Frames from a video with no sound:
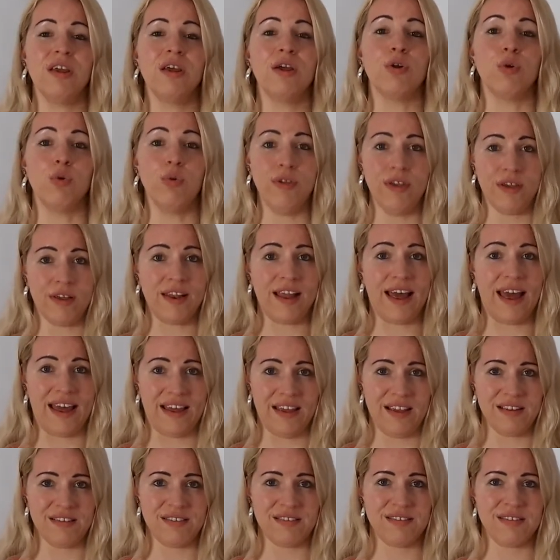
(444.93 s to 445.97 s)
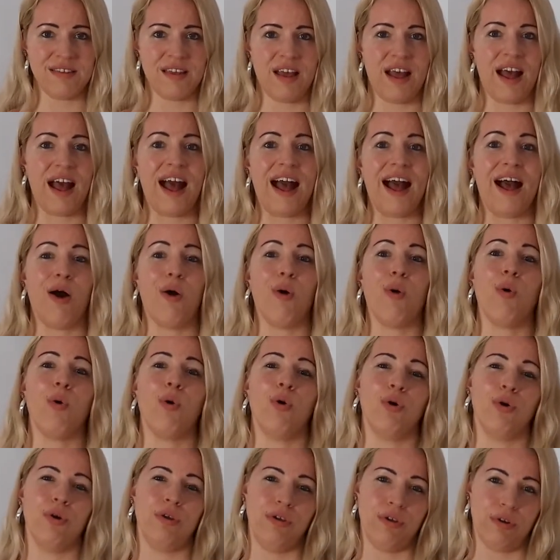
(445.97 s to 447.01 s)
realize
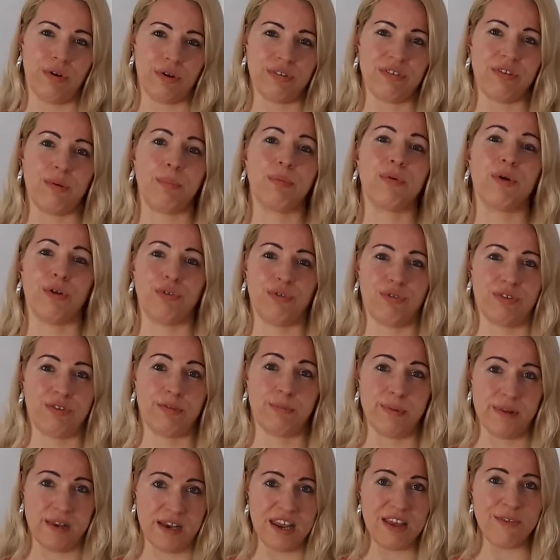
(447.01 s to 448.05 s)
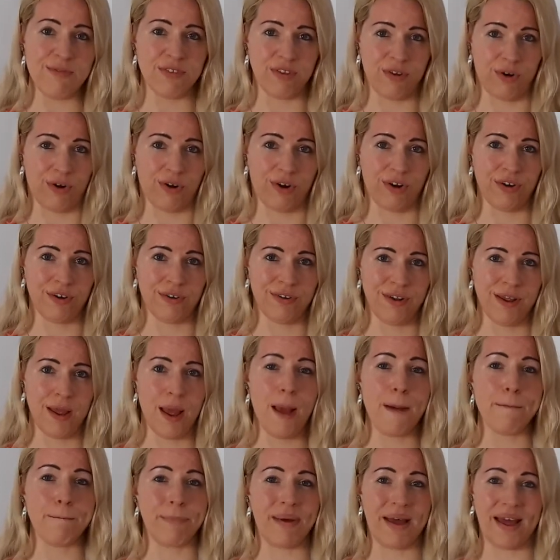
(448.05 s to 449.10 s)
how your subconscious beliefs are
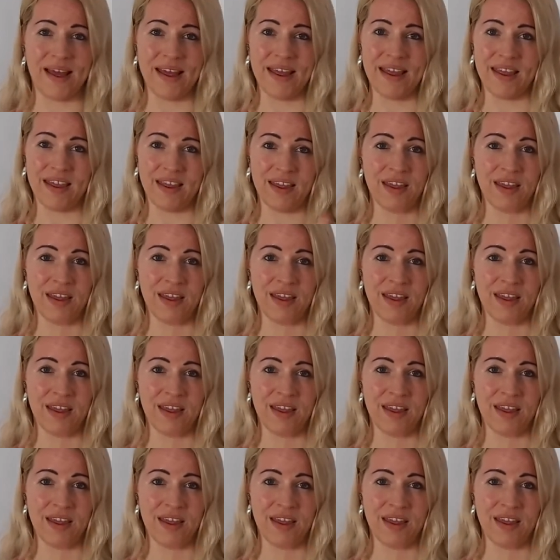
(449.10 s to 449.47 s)
by